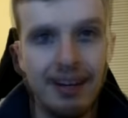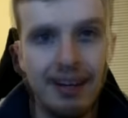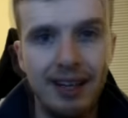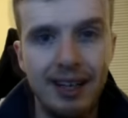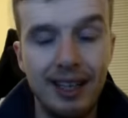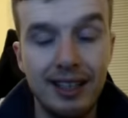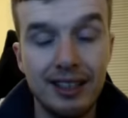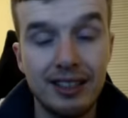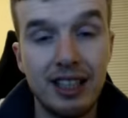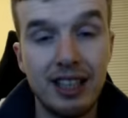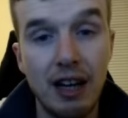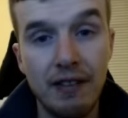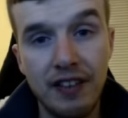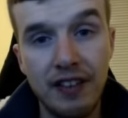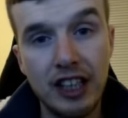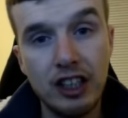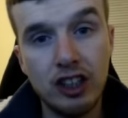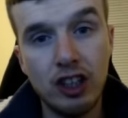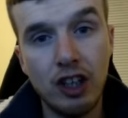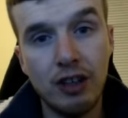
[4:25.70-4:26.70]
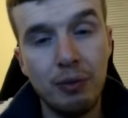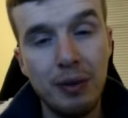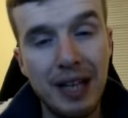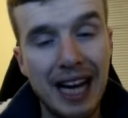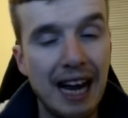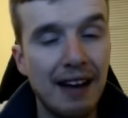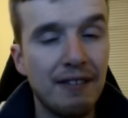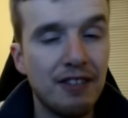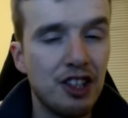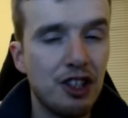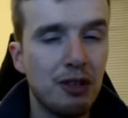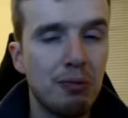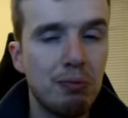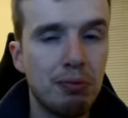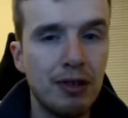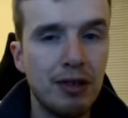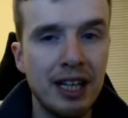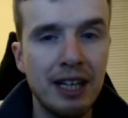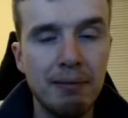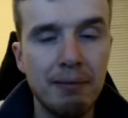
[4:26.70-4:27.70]
Start things off, we have
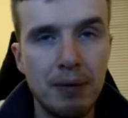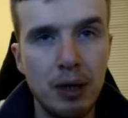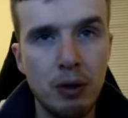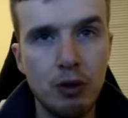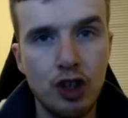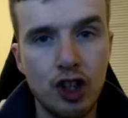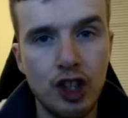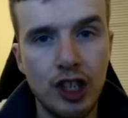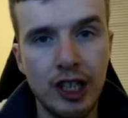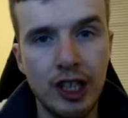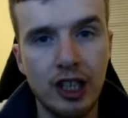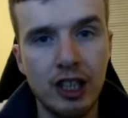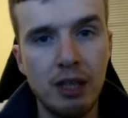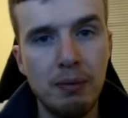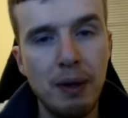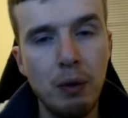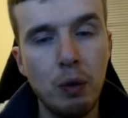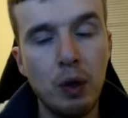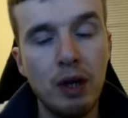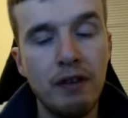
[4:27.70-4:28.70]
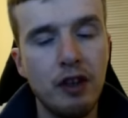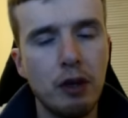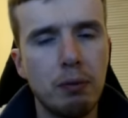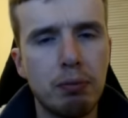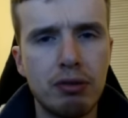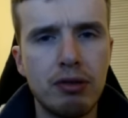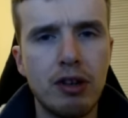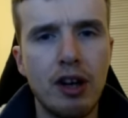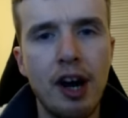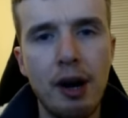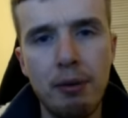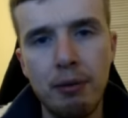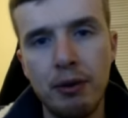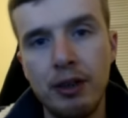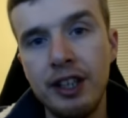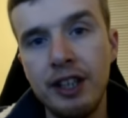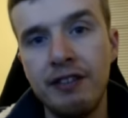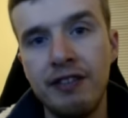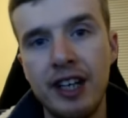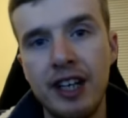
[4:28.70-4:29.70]
Spring Mochi, going to be one of your primary
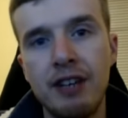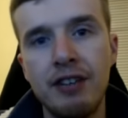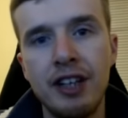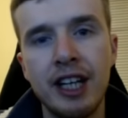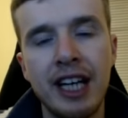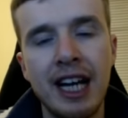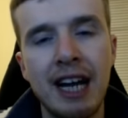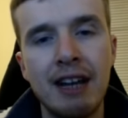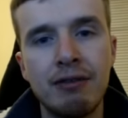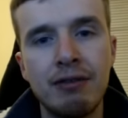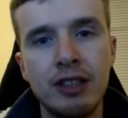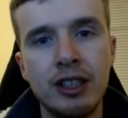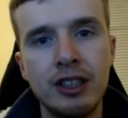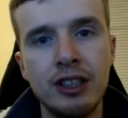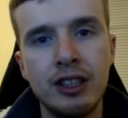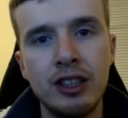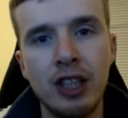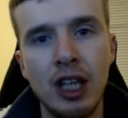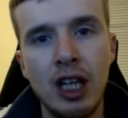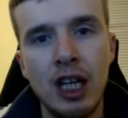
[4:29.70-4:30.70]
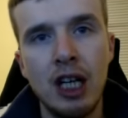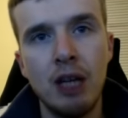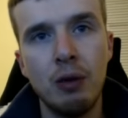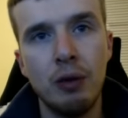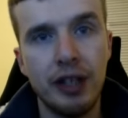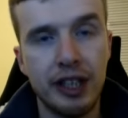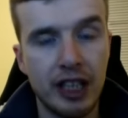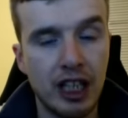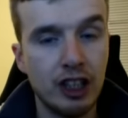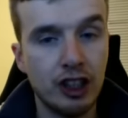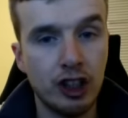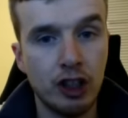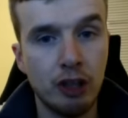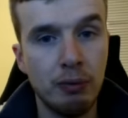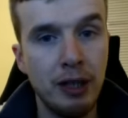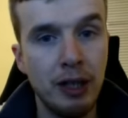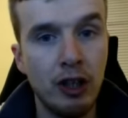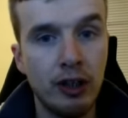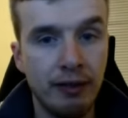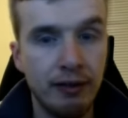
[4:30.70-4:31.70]
Faeria gatherers, one of the cards you're going to be
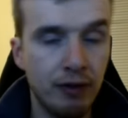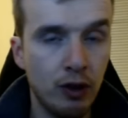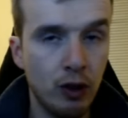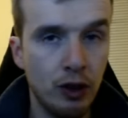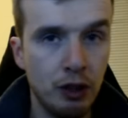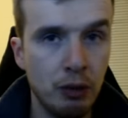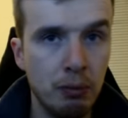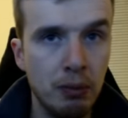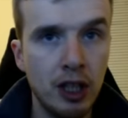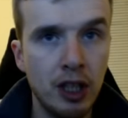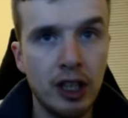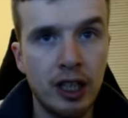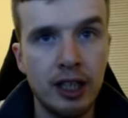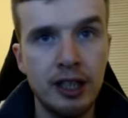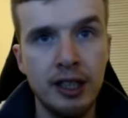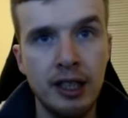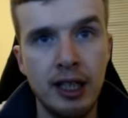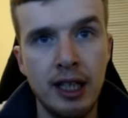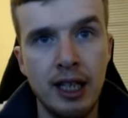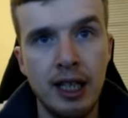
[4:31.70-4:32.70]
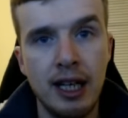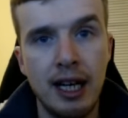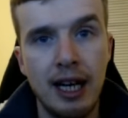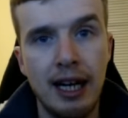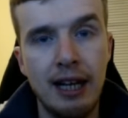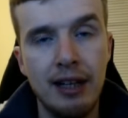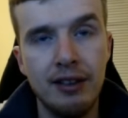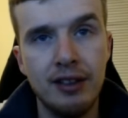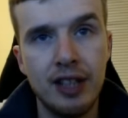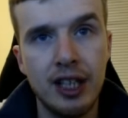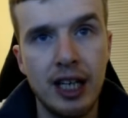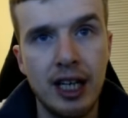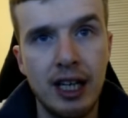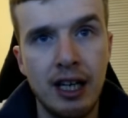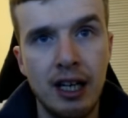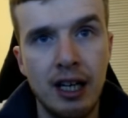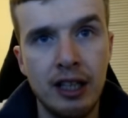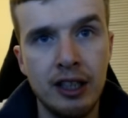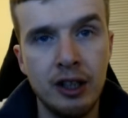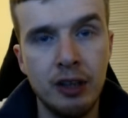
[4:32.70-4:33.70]
looking for in your mulligan, and
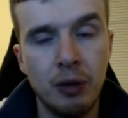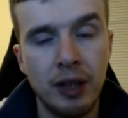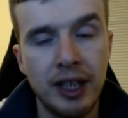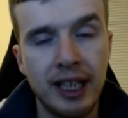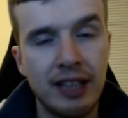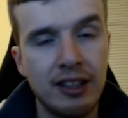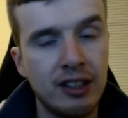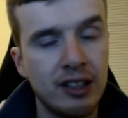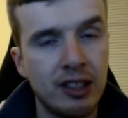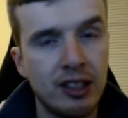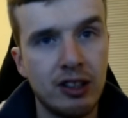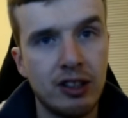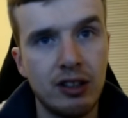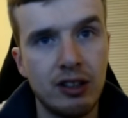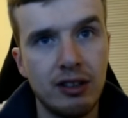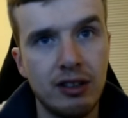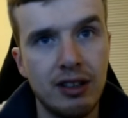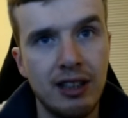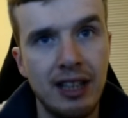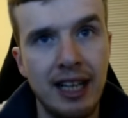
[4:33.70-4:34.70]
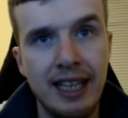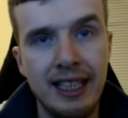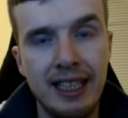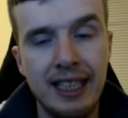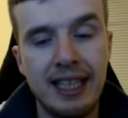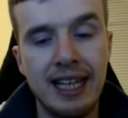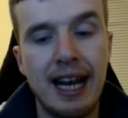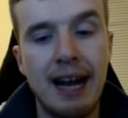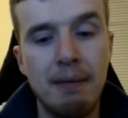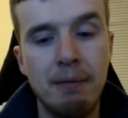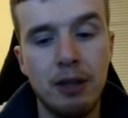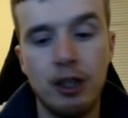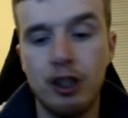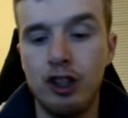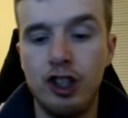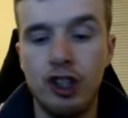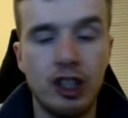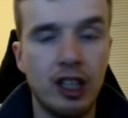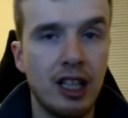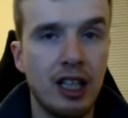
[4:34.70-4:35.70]
you want to get this lady down because
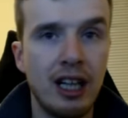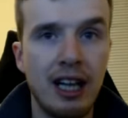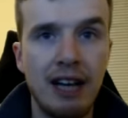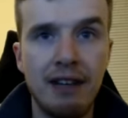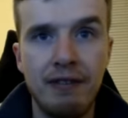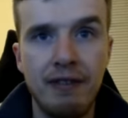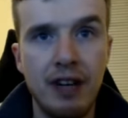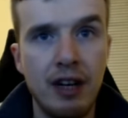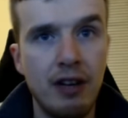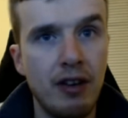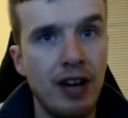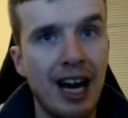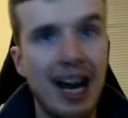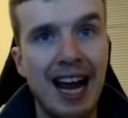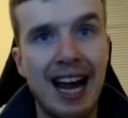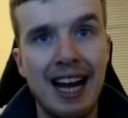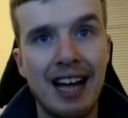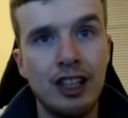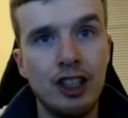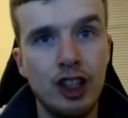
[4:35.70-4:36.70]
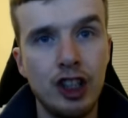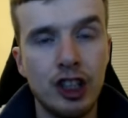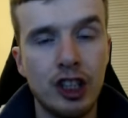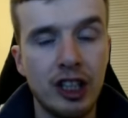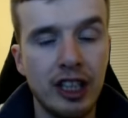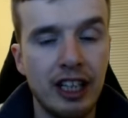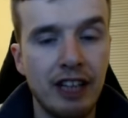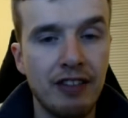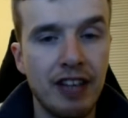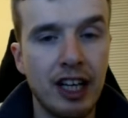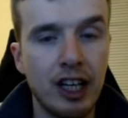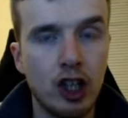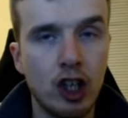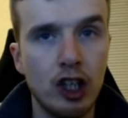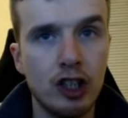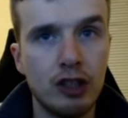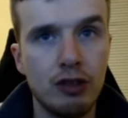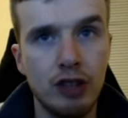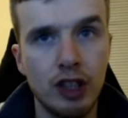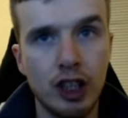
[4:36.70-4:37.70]
she's going to collect Faeria and she's going to give that
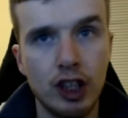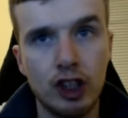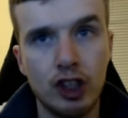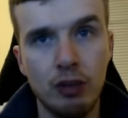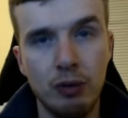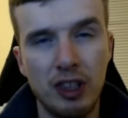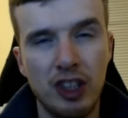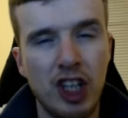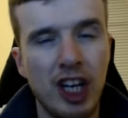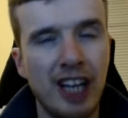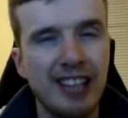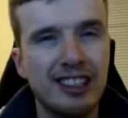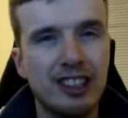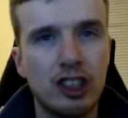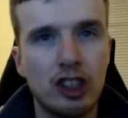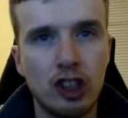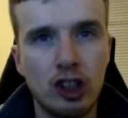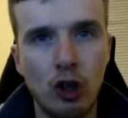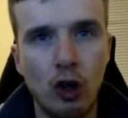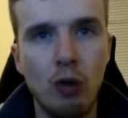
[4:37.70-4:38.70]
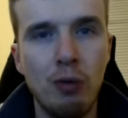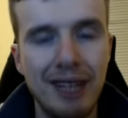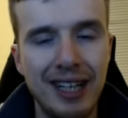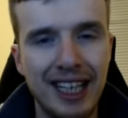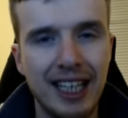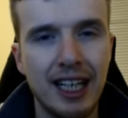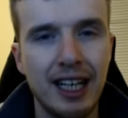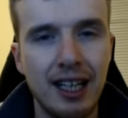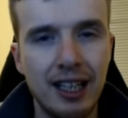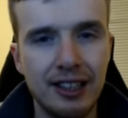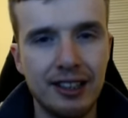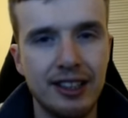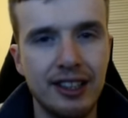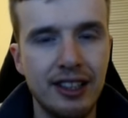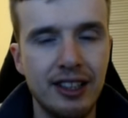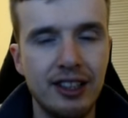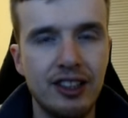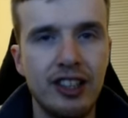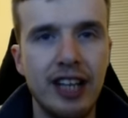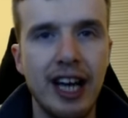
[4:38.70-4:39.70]
cost reduction, which hits so many cards in
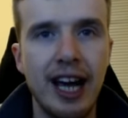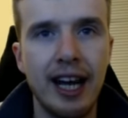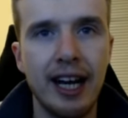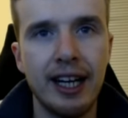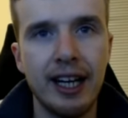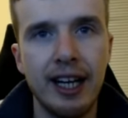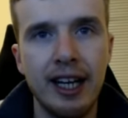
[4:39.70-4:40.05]
this deck,